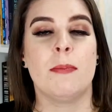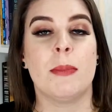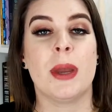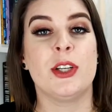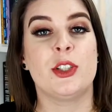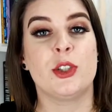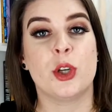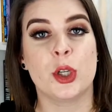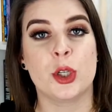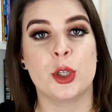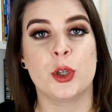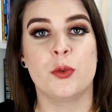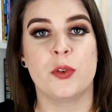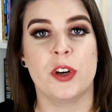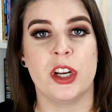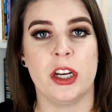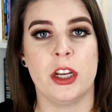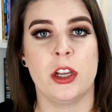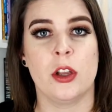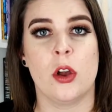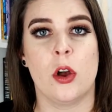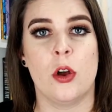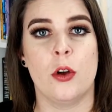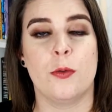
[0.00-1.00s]
My total
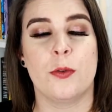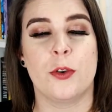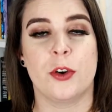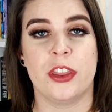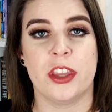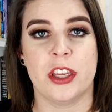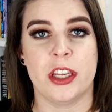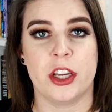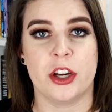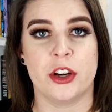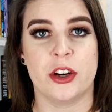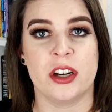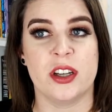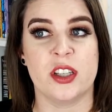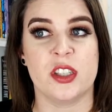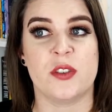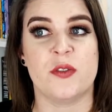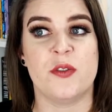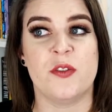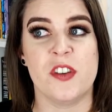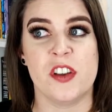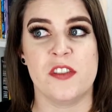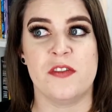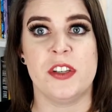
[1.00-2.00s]
reading goal for the year is
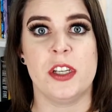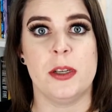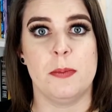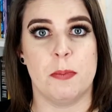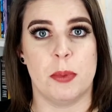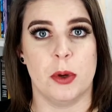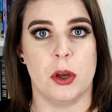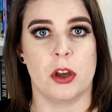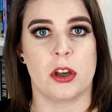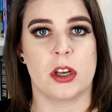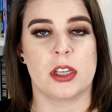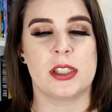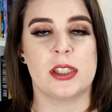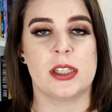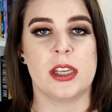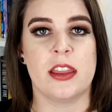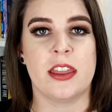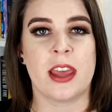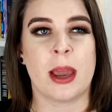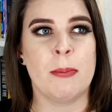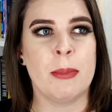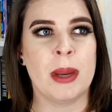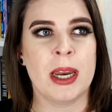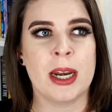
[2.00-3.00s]
50 books.
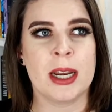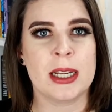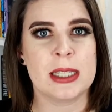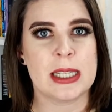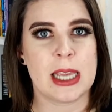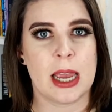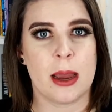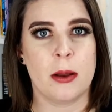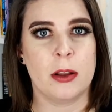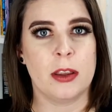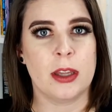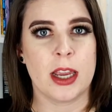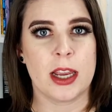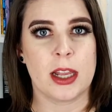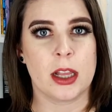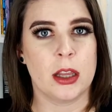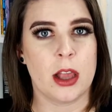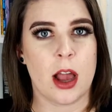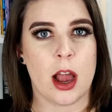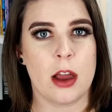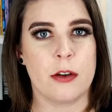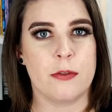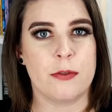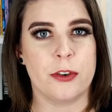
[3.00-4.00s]
That may not sound like a
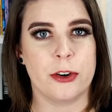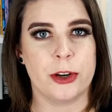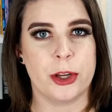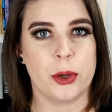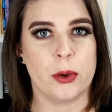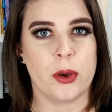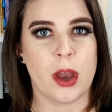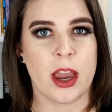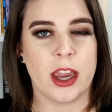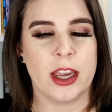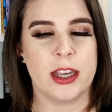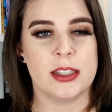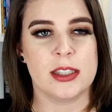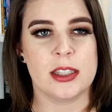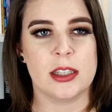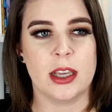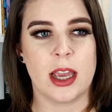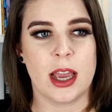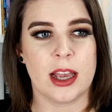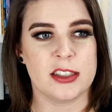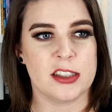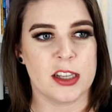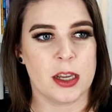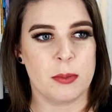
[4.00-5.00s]
lot for you guys.
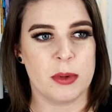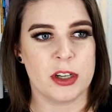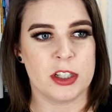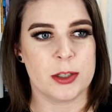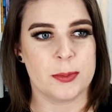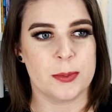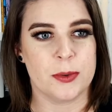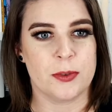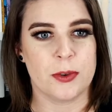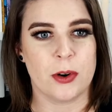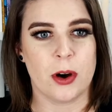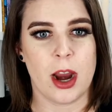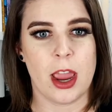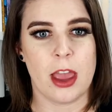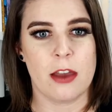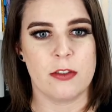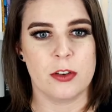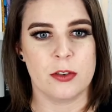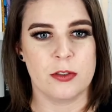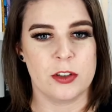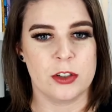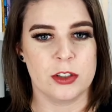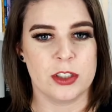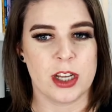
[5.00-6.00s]
As I mentioned before, I have
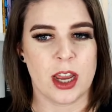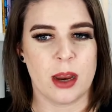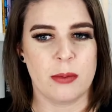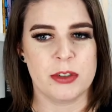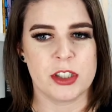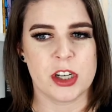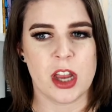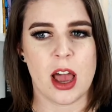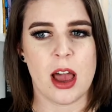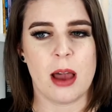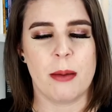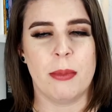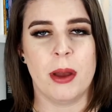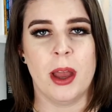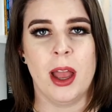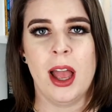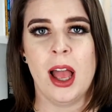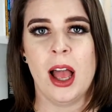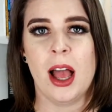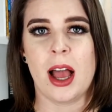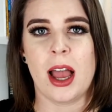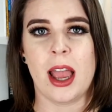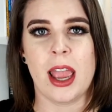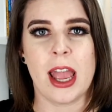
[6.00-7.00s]
a full-time job.
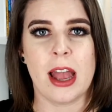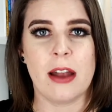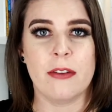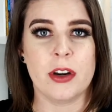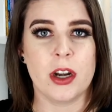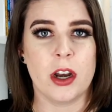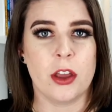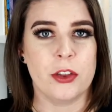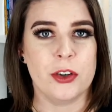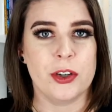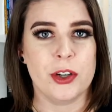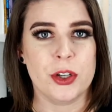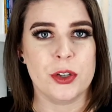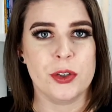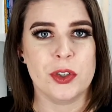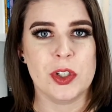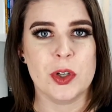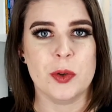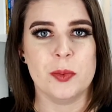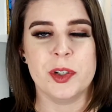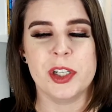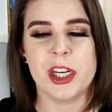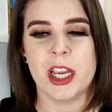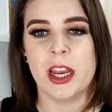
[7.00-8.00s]
I have another
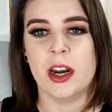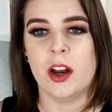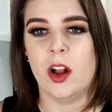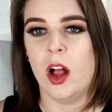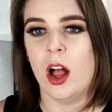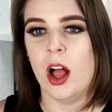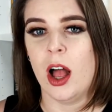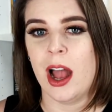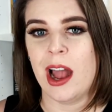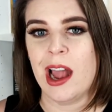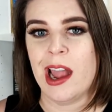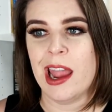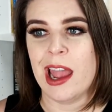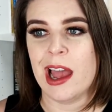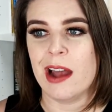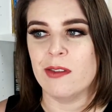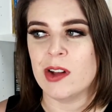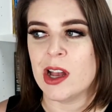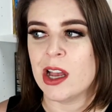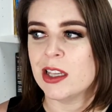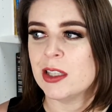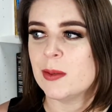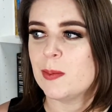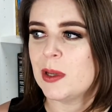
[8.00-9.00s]
YouTube channel. I have
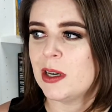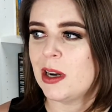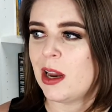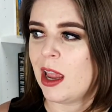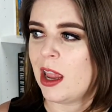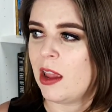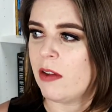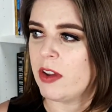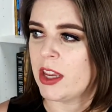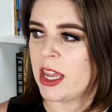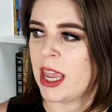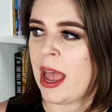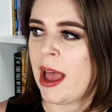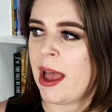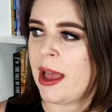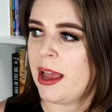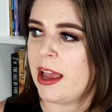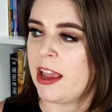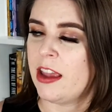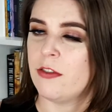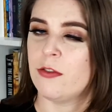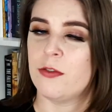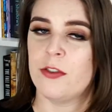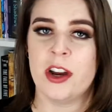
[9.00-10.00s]
a husband. I have a cat.
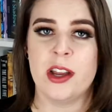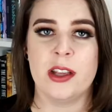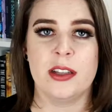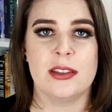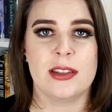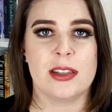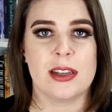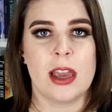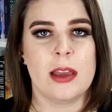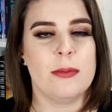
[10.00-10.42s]
I have friends.